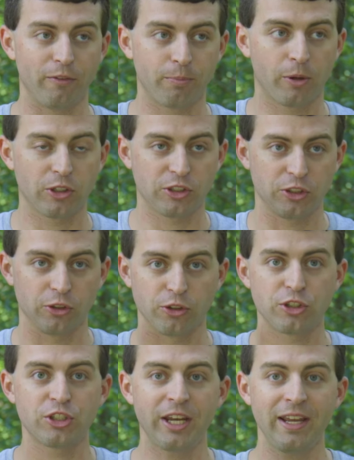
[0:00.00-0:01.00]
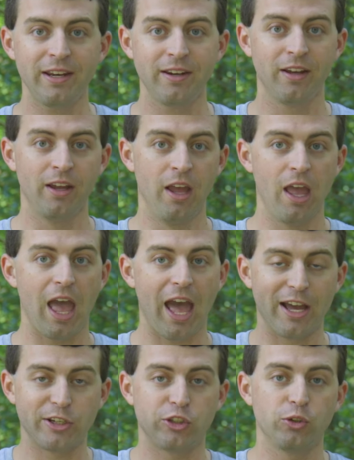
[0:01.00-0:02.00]
of personal shade
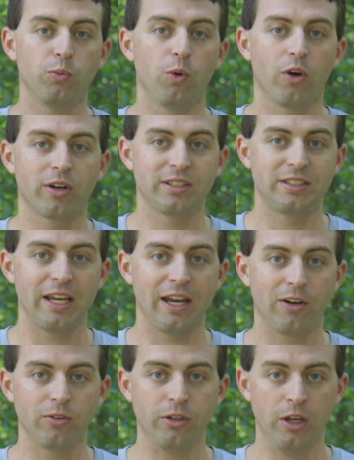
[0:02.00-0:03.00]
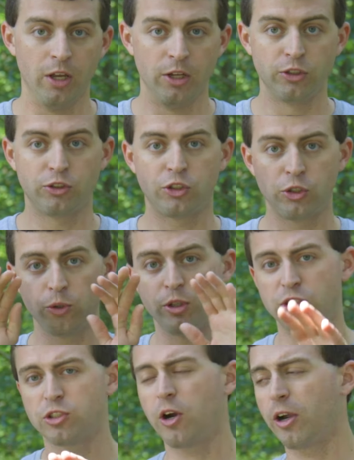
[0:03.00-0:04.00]
as you walk down to
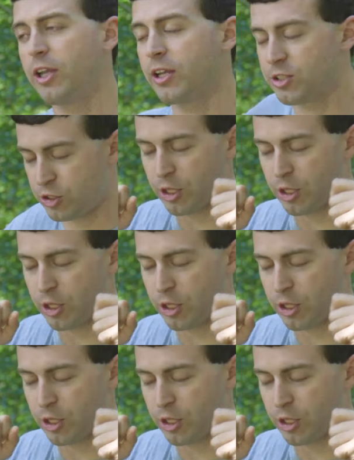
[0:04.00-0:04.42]
the target because